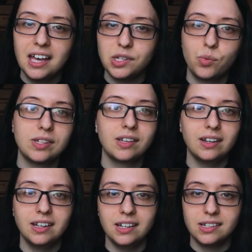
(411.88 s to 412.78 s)
is what's
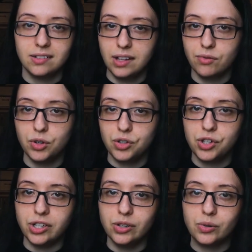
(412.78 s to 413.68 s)
going to get delivered
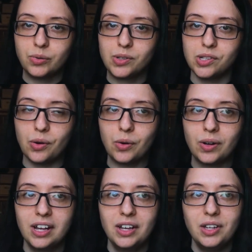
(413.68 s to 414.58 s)
to you. So
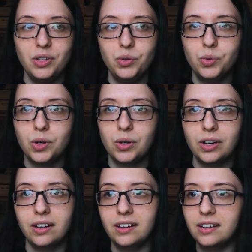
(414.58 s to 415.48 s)
you
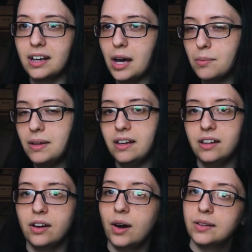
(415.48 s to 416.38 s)
could come
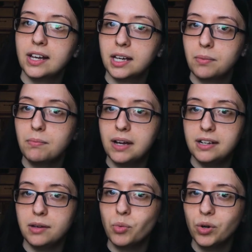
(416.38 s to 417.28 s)
in on like
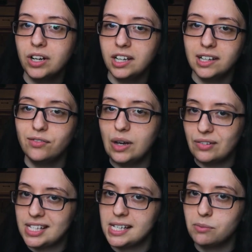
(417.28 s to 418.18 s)
Monday morning if you
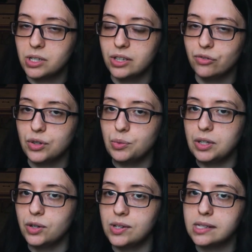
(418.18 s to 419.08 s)
have the same delivery
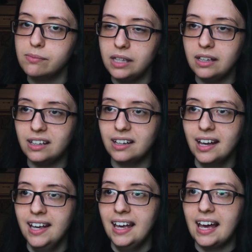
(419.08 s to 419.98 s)
window as me,
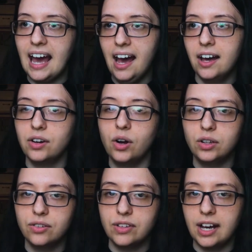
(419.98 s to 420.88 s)
add
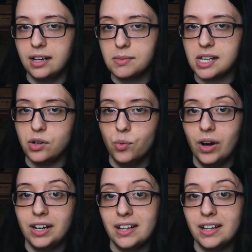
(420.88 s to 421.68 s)
all of the items that you want,